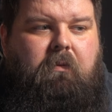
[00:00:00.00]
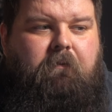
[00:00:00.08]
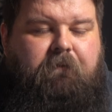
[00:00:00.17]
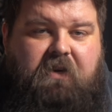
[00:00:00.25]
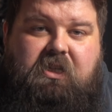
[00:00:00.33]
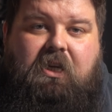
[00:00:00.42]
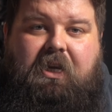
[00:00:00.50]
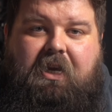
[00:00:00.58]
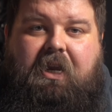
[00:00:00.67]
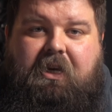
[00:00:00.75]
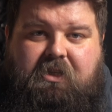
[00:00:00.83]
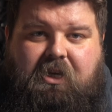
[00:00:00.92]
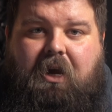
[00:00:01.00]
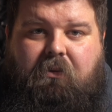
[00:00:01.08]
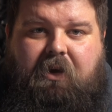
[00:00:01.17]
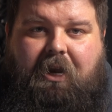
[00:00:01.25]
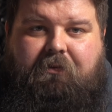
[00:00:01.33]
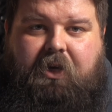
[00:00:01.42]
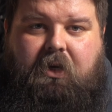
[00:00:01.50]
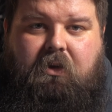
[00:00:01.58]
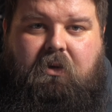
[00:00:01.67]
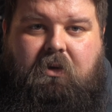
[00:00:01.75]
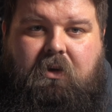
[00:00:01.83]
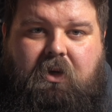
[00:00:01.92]
physically getting a sound out of it
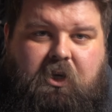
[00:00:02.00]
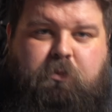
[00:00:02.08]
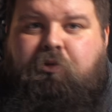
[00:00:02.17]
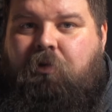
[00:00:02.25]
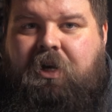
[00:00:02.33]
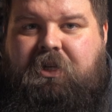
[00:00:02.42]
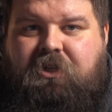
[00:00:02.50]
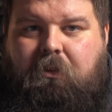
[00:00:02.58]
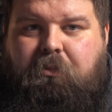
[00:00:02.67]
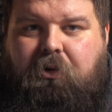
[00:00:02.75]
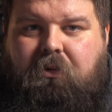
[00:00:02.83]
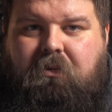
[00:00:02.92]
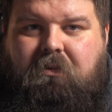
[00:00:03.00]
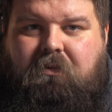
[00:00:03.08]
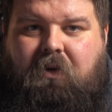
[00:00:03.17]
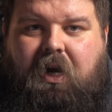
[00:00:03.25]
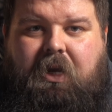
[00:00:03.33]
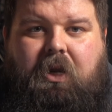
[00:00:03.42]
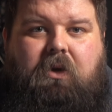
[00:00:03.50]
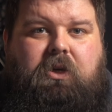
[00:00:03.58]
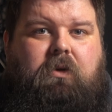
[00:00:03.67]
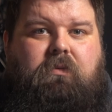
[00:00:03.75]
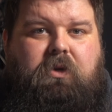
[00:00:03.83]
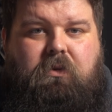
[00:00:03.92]
is pretty simple, right?
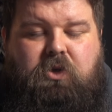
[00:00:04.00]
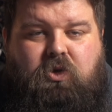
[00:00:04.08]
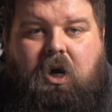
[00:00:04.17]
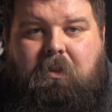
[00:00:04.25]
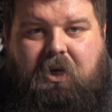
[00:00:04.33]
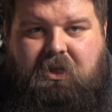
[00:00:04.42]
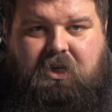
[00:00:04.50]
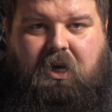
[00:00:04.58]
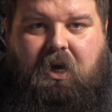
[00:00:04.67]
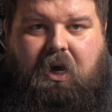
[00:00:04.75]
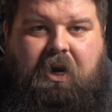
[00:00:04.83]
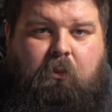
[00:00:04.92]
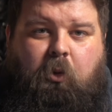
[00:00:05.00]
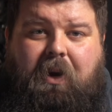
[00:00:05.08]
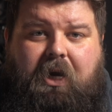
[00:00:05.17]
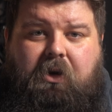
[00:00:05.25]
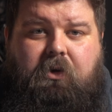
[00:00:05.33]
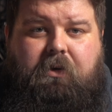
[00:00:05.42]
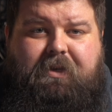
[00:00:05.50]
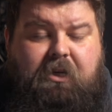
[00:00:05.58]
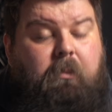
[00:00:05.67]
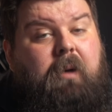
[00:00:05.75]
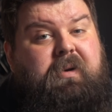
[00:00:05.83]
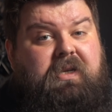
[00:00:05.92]
You strum a guitar and it will make a noise.
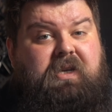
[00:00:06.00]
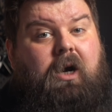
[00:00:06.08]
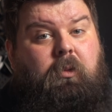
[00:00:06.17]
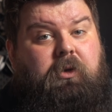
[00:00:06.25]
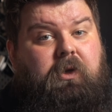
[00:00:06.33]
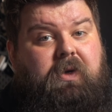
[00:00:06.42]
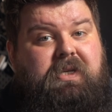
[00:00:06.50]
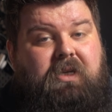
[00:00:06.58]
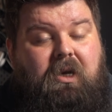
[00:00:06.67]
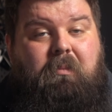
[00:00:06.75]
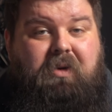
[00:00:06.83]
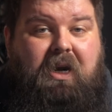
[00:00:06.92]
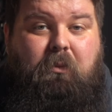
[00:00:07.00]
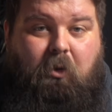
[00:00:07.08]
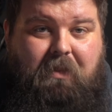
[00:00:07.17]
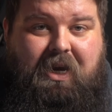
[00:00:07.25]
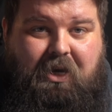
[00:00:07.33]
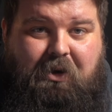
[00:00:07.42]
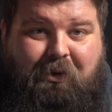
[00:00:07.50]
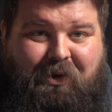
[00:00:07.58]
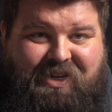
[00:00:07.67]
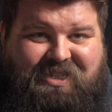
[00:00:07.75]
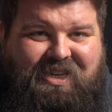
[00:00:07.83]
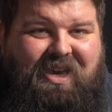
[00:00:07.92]
It might be a terrible noise, but it will make a
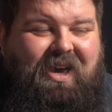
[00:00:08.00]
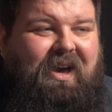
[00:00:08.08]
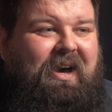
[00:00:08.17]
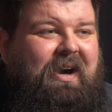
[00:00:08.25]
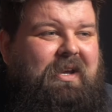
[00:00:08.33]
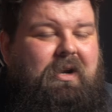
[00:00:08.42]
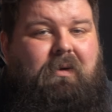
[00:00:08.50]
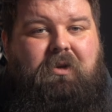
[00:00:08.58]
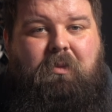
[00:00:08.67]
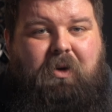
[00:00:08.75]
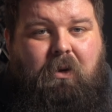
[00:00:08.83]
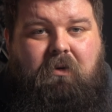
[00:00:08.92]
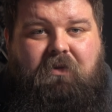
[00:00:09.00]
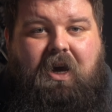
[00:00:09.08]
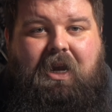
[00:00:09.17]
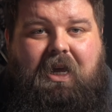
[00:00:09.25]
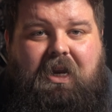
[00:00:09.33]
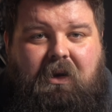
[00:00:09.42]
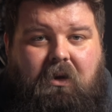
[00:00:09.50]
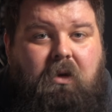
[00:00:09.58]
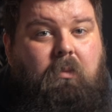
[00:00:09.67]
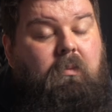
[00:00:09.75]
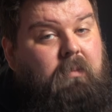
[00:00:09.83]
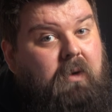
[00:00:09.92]
noise. You bow a violin.
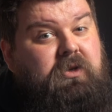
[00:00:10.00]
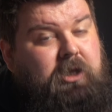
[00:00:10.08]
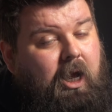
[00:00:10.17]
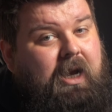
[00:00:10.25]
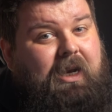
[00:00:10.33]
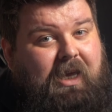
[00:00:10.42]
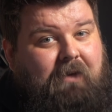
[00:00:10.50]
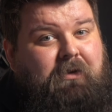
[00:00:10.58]
Most likely,